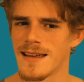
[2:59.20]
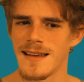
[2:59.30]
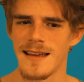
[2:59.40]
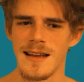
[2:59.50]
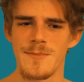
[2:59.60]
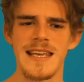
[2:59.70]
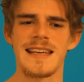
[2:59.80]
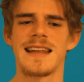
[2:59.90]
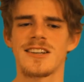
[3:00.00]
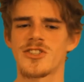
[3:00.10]
and make
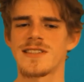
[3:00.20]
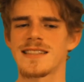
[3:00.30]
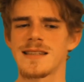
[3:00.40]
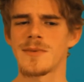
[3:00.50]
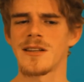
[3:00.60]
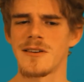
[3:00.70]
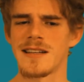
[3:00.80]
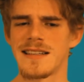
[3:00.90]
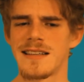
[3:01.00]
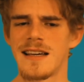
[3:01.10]
connections
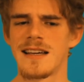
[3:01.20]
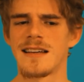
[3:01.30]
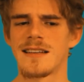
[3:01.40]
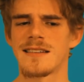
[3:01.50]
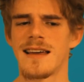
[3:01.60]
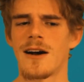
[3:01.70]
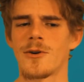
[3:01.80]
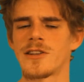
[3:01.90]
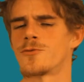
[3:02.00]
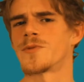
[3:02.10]
similarly to how a
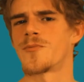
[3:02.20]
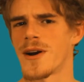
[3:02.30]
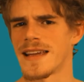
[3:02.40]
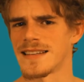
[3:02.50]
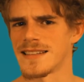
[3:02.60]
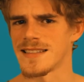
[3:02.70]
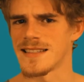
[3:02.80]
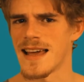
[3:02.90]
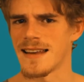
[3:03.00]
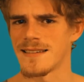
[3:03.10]
human brain does that.